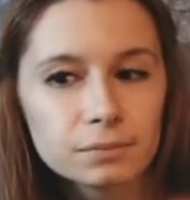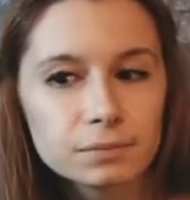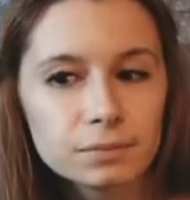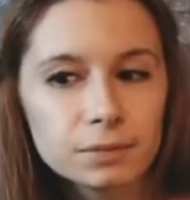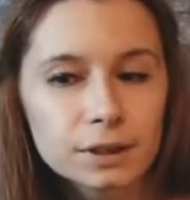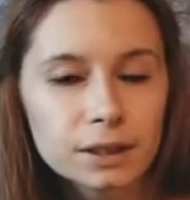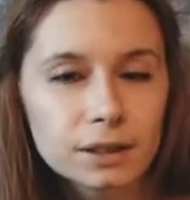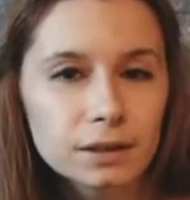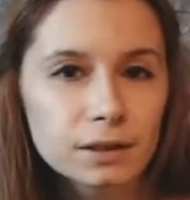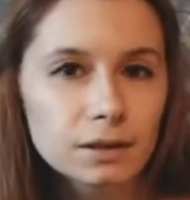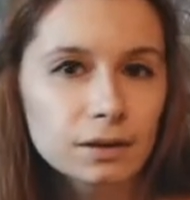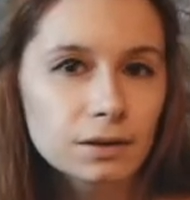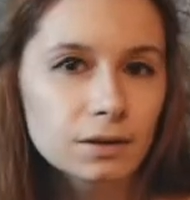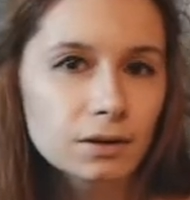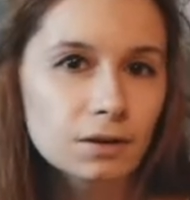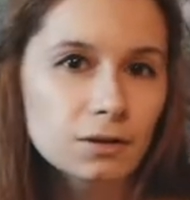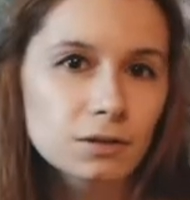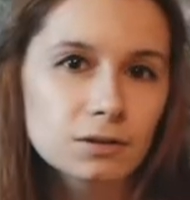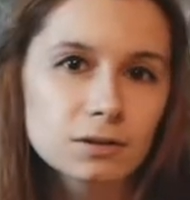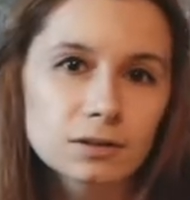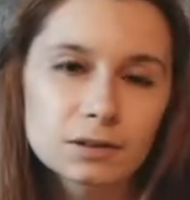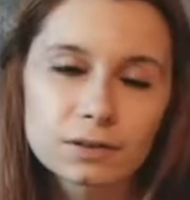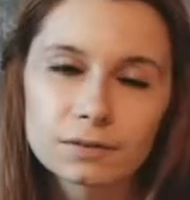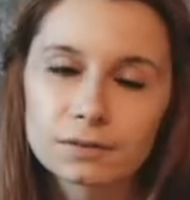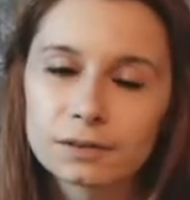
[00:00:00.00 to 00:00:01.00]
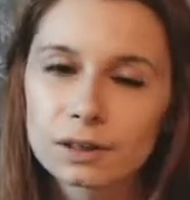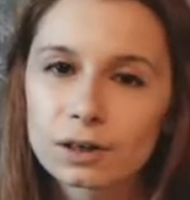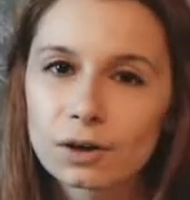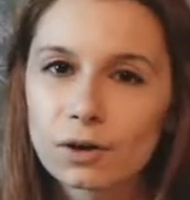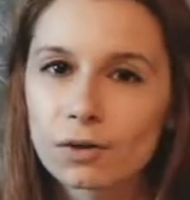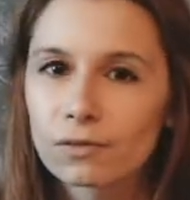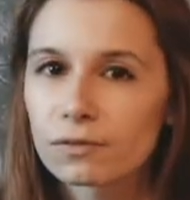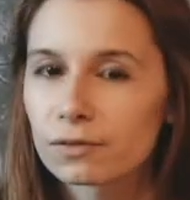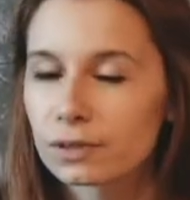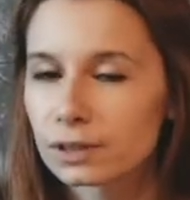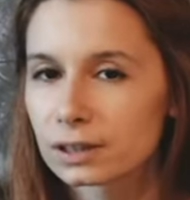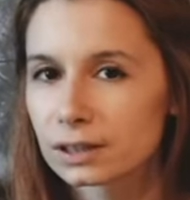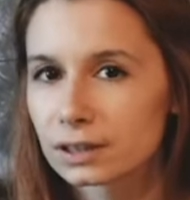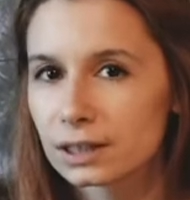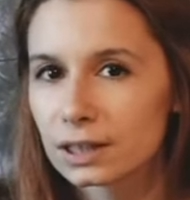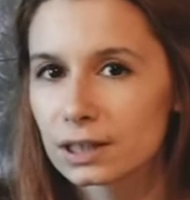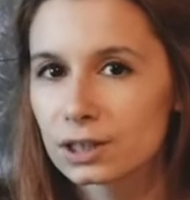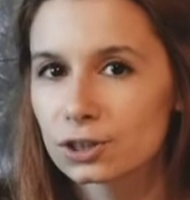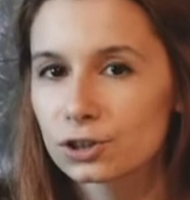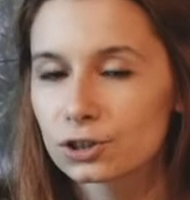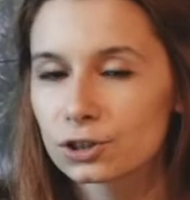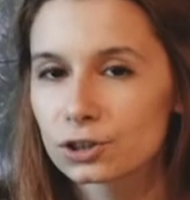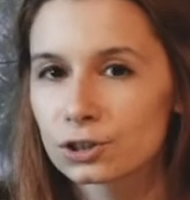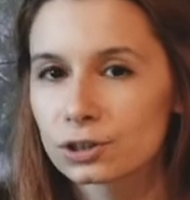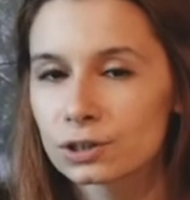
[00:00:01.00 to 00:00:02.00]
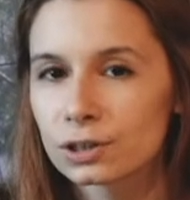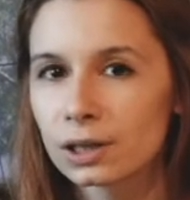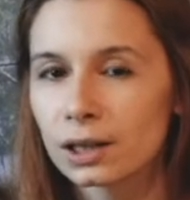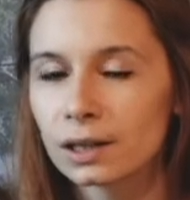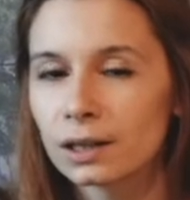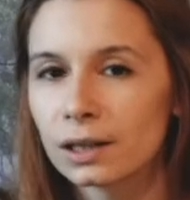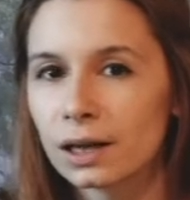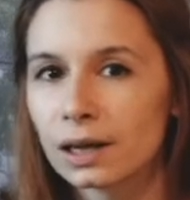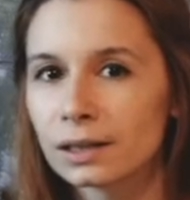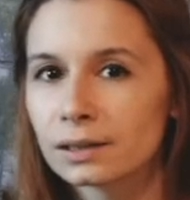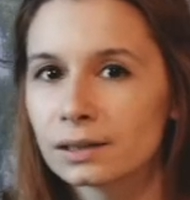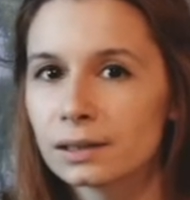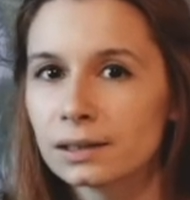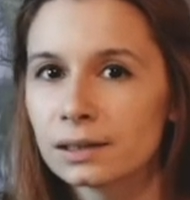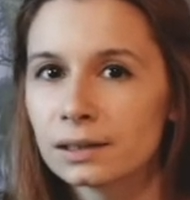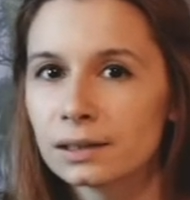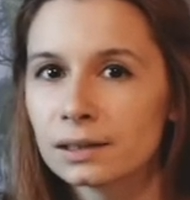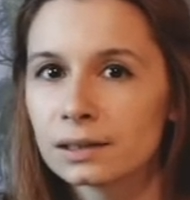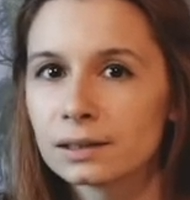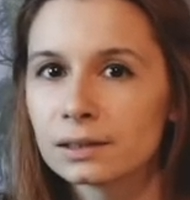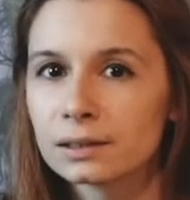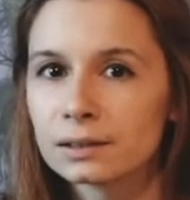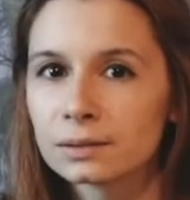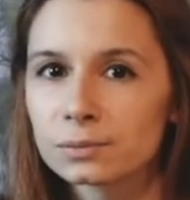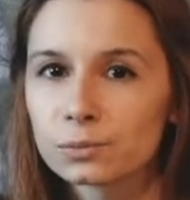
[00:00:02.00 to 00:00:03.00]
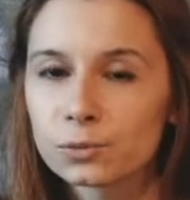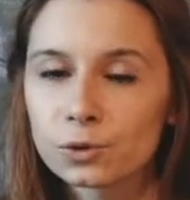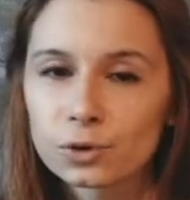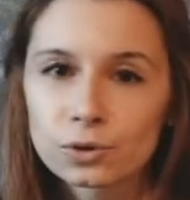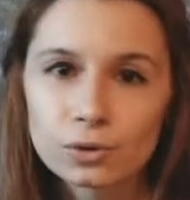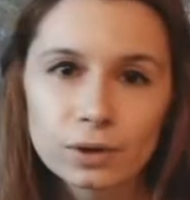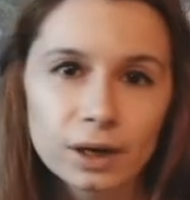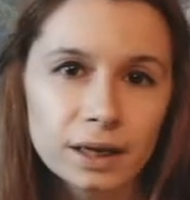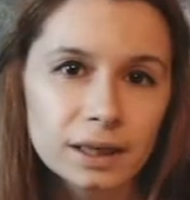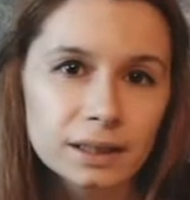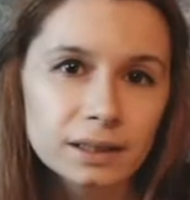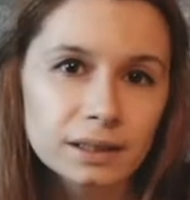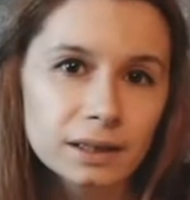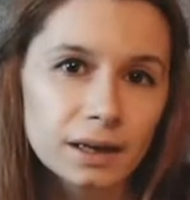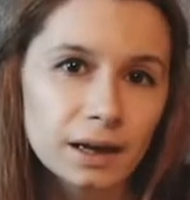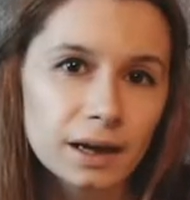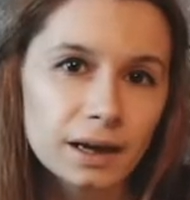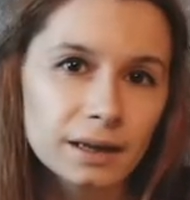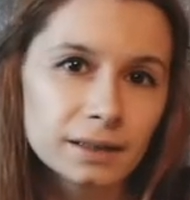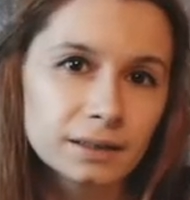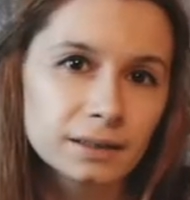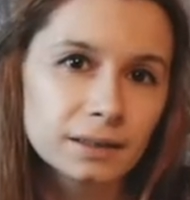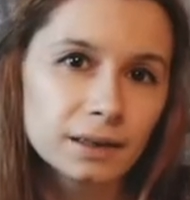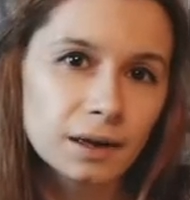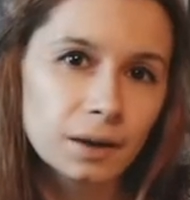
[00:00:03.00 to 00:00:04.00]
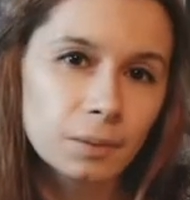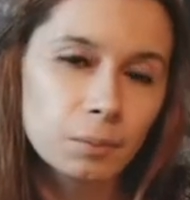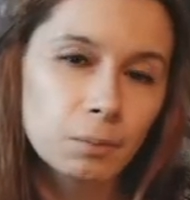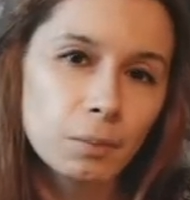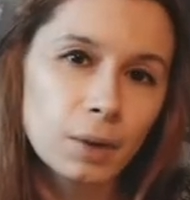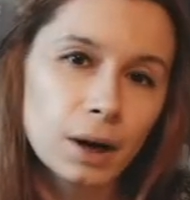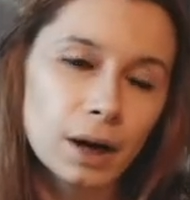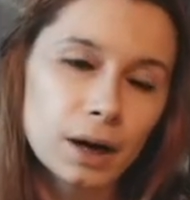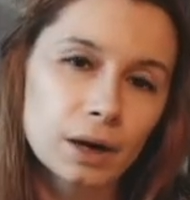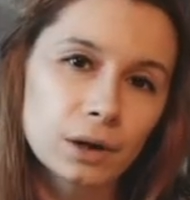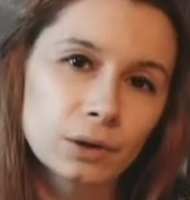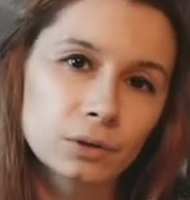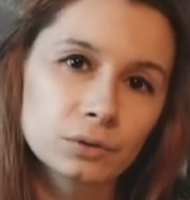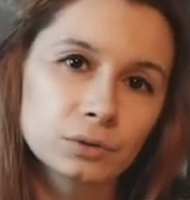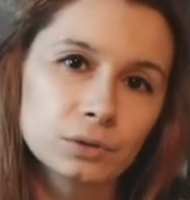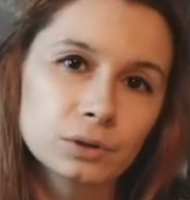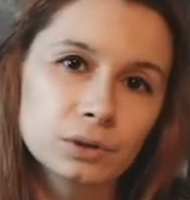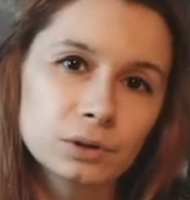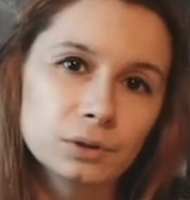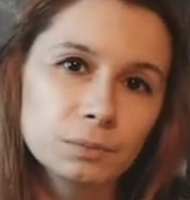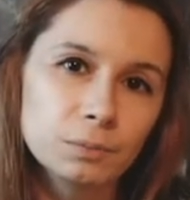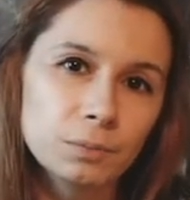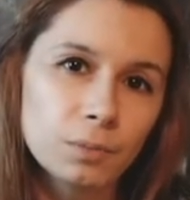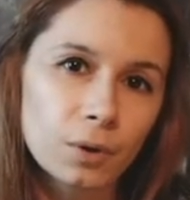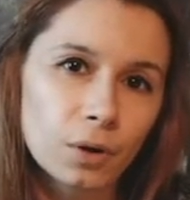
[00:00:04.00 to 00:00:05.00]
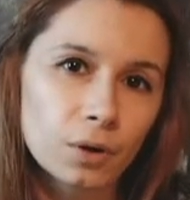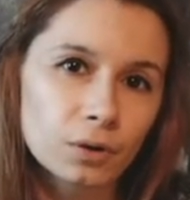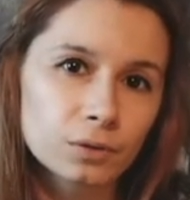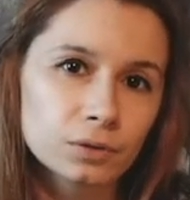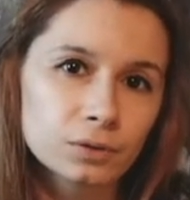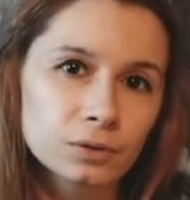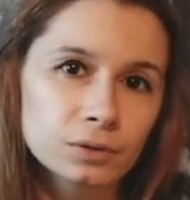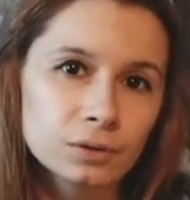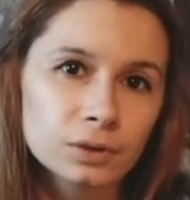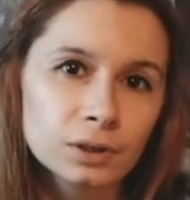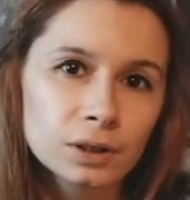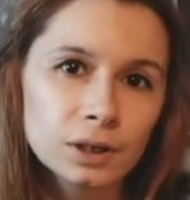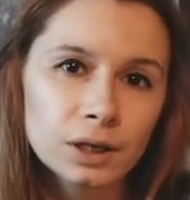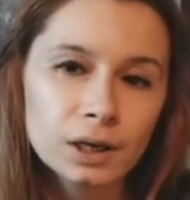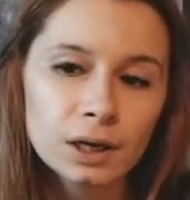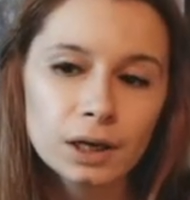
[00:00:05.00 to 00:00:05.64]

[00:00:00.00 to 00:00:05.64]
because of the conversation Alanna and Moiraine had about the bond,